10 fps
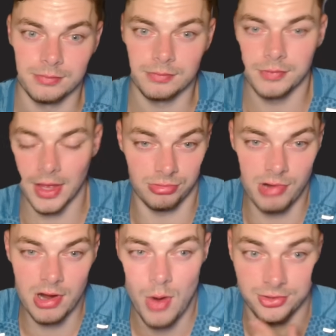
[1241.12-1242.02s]
That's the
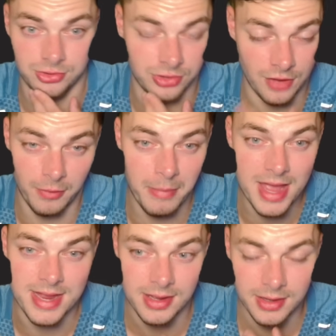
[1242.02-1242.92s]
real question. So for
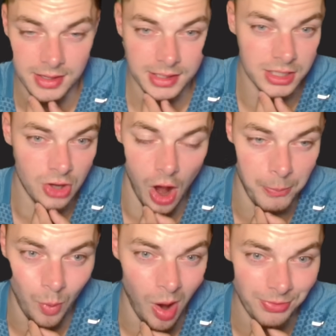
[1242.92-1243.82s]
me, you got to
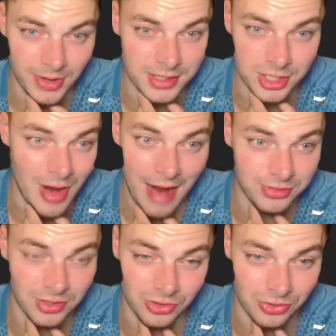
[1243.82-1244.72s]
put Watford in, you have
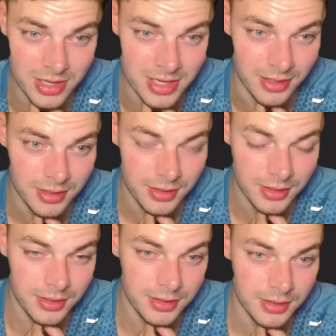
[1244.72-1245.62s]
to succeed.
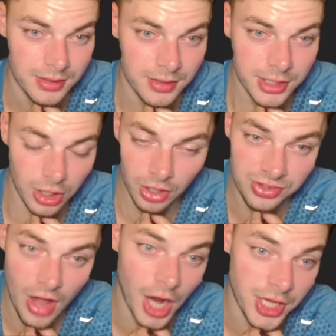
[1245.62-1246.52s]
You can
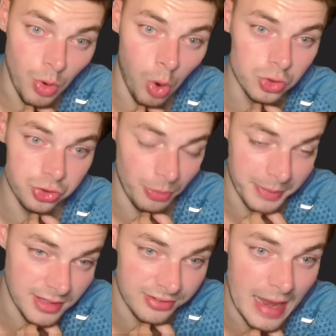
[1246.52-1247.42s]
honestly argue Hull should be
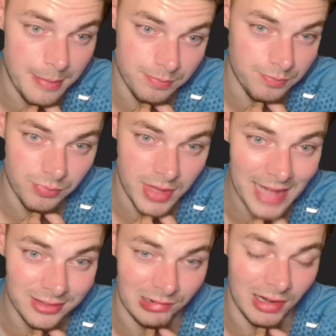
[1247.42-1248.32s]
in the same
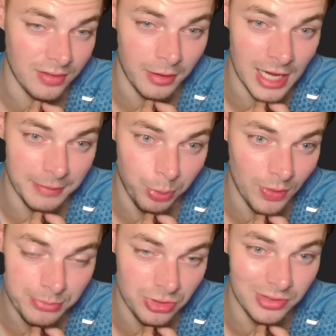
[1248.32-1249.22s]
category, because I kind of put
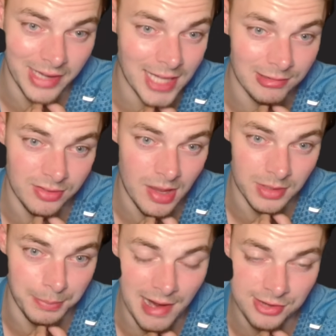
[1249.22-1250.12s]
them two together in terms of
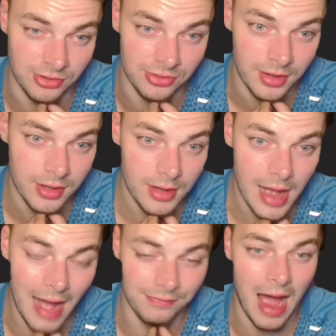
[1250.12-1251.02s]
the pressures
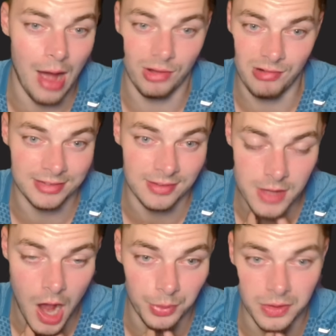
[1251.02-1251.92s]
and how erratic they
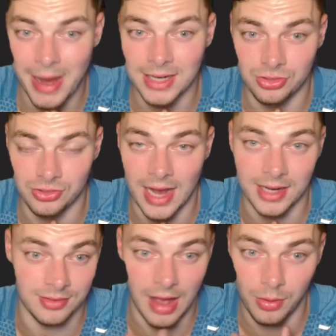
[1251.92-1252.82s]
are with the manager
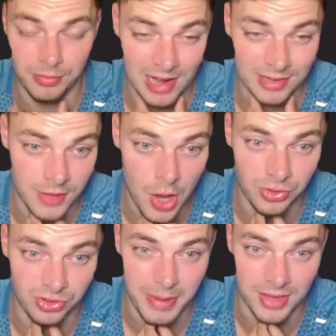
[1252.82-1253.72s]
sackings, how erratic the
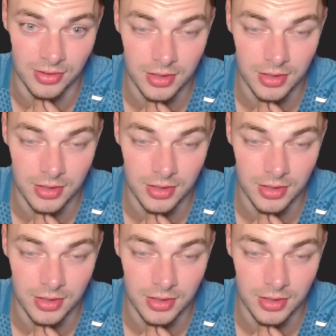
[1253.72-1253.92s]
ownership is.